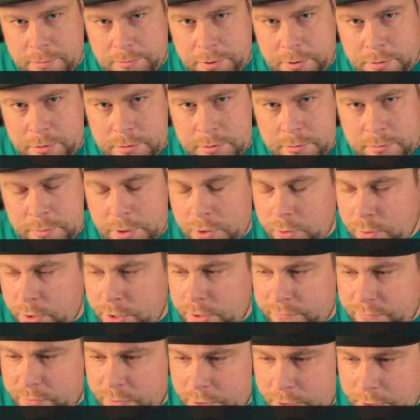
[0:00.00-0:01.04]
by the way,
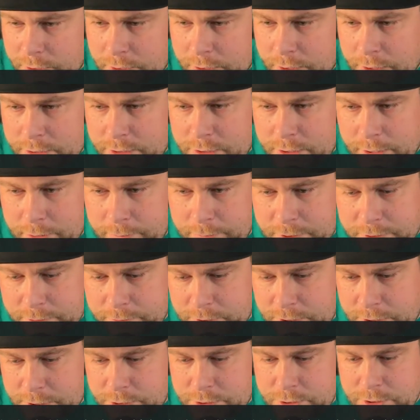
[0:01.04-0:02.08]
if the like Economic
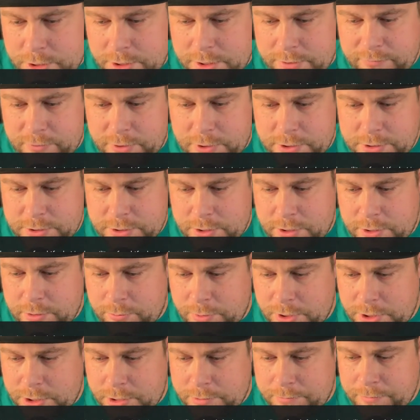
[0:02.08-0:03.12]
Ninja ever does another
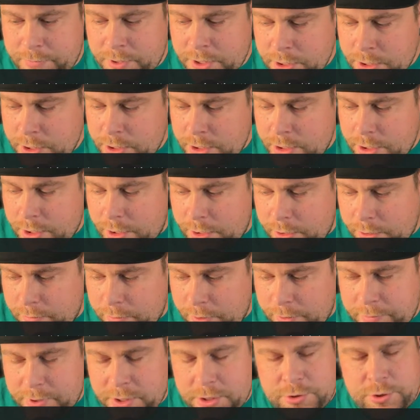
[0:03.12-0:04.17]
meetup, I'm
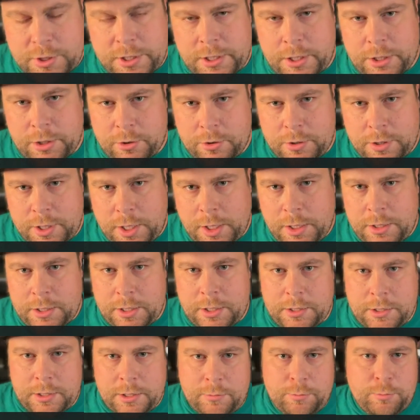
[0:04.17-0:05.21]
going to try to go to that,
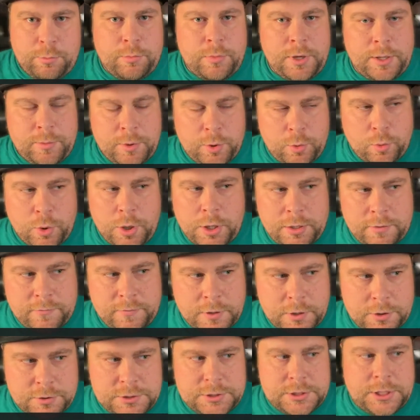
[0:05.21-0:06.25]
and then maybe one of
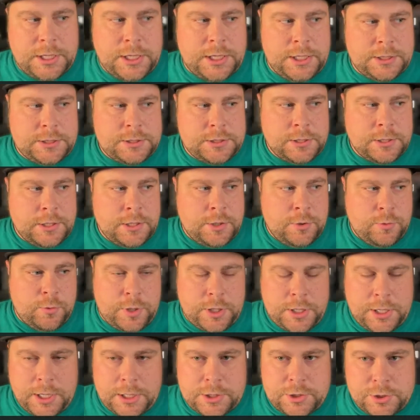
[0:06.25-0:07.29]
those days we
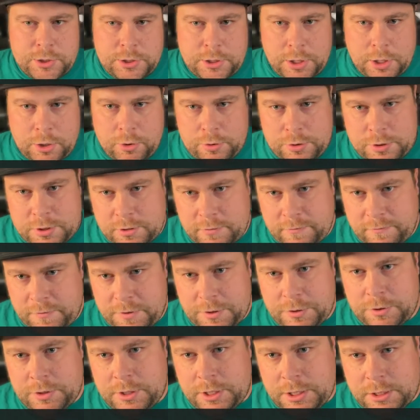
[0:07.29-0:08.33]
can actually go into the
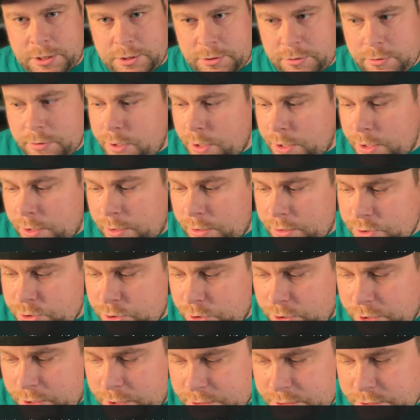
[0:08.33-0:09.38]
field and I can show
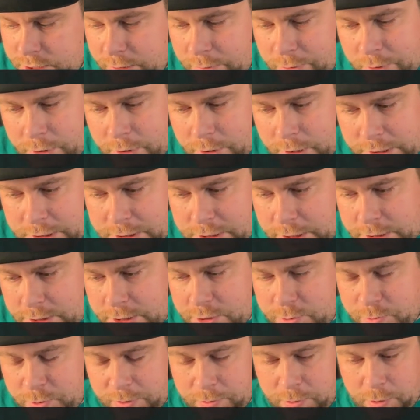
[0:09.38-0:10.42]
you guys a couple of things I
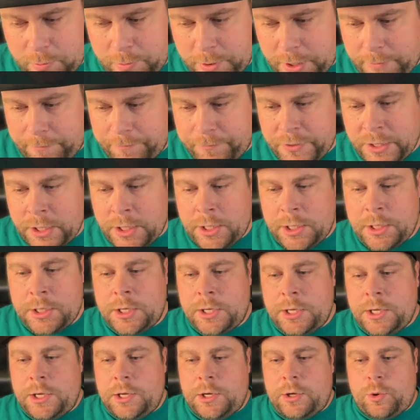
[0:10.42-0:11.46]
teach people. But
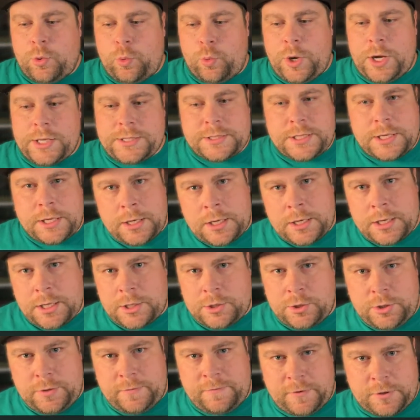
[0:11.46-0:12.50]
what's going to kill
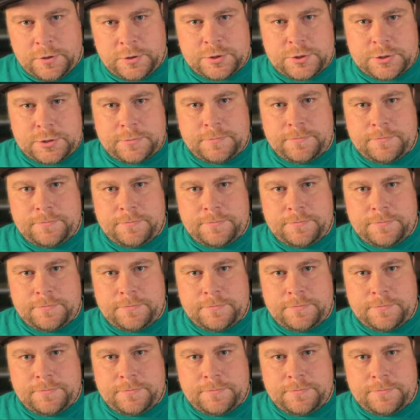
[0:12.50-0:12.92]
you first?